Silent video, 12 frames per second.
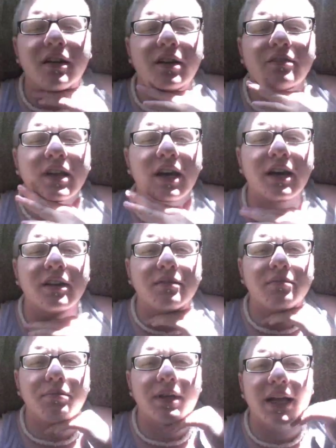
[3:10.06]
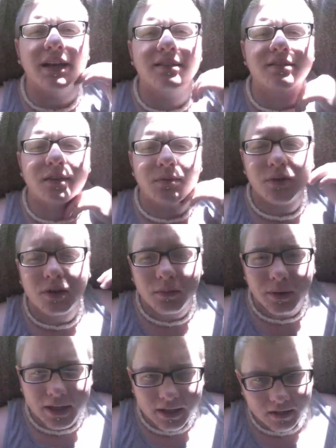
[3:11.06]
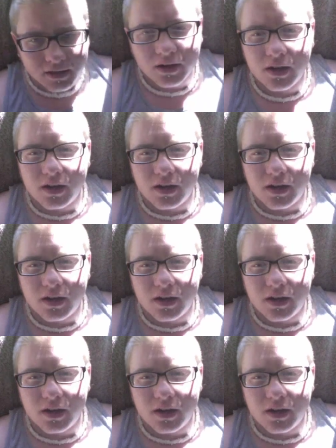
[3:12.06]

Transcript: I've got black stubble coming in.